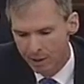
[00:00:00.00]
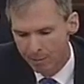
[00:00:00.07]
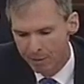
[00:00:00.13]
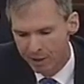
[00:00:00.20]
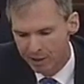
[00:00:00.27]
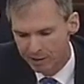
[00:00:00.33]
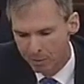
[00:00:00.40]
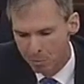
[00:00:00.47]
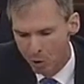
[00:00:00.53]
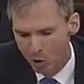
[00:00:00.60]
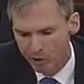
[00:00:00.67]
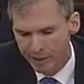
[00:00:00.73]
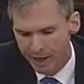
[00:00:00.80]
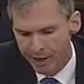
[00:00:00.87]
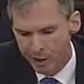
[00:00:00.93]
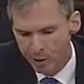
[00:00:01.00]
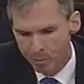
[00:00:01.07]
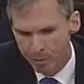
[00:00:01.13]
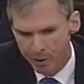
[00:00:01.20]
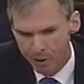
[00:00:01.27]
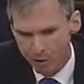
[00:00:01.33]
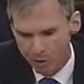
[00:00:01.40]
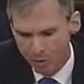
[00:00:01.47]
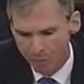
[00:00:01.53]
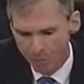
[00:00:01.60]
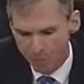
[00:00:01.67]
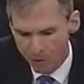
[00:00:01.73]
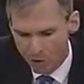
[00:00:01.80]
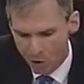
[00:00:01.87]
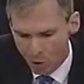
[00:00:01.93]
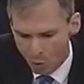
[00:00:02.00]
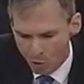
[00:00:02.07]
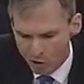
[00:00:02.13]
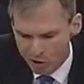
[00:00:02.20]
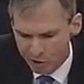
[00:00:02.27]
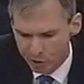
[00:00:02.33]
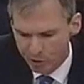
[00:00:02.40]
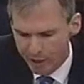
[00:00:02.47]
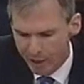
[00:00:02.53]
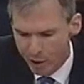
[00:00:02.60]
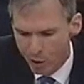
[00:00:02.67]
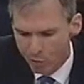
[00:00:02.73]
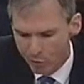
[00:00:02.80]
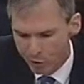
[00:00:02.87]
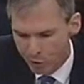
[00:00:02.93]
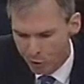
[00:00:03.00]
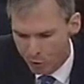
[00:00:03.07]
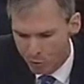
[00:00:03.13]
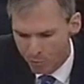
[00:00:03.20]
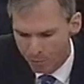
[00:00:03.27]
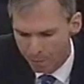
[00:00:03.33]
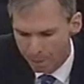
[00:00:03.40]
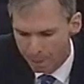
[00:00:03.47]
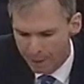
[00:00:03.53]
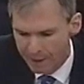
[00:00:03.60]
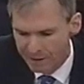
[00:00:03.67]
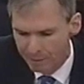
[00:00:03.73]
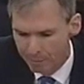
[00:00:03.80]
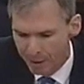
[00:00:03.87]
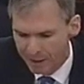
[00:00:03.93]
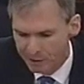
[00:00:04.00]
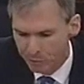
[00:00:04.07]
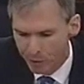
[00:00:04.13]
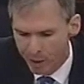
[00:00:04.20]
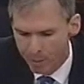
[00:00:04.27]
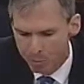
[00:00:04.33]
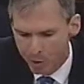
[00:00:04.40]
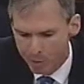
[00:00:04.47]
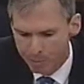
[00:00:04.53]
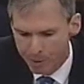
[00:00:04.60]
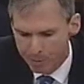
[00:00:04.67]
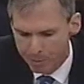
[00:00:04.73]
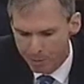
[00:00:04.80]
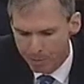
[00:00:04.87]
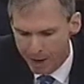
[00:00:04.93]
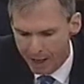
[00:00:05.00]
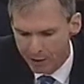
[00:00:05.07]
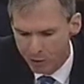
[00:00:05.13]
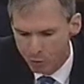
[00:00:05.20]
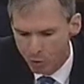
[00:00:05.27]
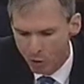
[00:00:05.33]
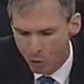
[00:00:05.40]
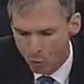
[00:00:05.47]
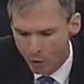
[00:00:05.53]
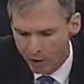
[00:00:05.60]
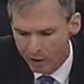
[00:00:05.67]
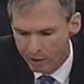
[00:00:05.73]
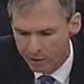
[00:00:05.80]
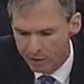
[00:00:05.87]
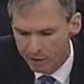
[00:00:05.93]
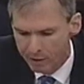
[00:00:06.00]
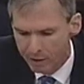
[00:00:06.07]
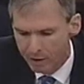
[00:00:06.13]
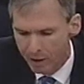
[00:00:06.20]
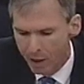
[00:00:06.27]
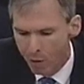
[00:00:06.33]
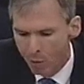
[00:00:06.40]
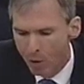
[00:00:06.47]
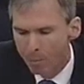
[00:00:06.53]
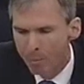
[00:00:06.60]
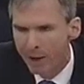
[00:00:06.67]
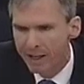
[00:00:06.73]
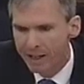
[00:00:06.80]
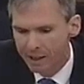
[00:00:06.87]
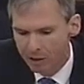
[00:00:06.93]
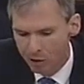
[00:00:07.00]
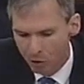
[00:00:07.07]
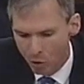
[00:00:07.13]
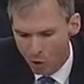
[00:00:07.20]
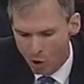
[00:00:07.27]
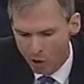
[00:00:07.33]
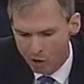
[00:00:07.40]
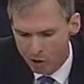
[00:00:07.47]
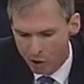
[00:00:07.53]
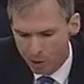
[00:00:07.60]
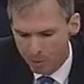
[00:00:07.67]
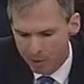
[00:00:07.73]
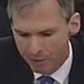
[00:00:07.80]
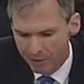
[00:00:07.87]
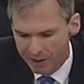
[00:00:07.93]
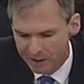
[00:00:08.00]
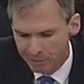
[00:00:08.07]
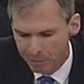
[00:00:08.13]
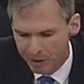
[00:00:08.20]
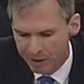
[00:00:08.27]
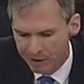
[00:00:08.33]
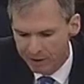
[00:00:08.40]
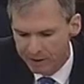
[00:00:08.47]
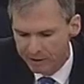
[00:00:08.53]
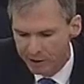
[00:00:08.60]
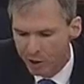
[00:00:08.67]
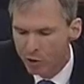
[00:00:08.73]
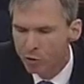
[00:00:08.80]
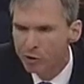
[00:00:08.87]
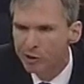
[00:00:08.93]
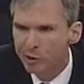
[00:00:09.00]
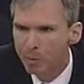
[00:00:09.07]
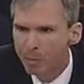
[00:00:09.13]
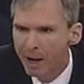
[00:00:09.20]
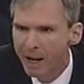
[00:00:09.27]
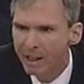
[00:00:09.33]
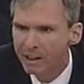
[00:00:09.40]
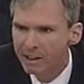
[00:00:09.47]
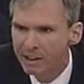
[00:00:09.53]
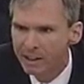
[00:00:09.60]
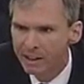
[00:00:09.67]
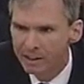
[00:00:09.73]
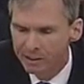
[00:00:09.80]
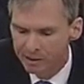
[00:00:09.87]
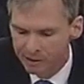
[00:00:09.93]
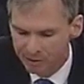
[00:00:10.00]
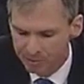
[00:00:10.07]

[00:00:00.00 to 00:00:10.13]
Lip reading: because a multi-year bill, which is already overdue, is the best way to put people back to work quickly while making the long-term investment this country so badly needs.